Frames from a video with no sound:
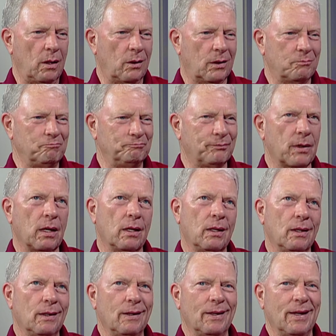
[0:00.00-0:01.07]
or
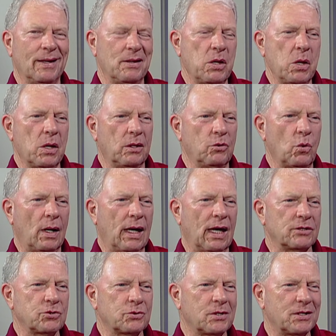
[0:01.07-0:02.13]
do I
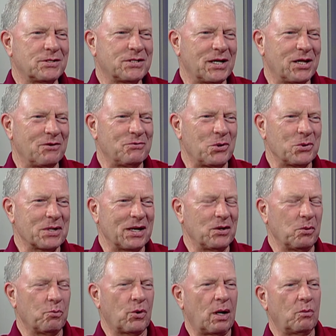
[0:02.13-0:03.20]
answer to the city of Oakdale
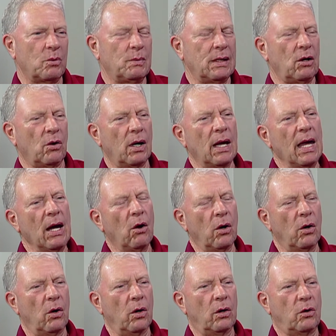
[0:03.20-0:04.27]
probably, or
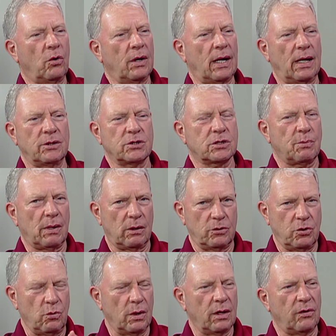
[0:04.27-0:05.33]
or could I just about
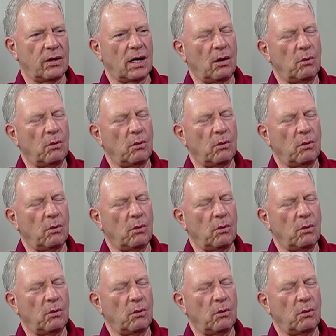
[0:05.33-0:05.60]
do anything I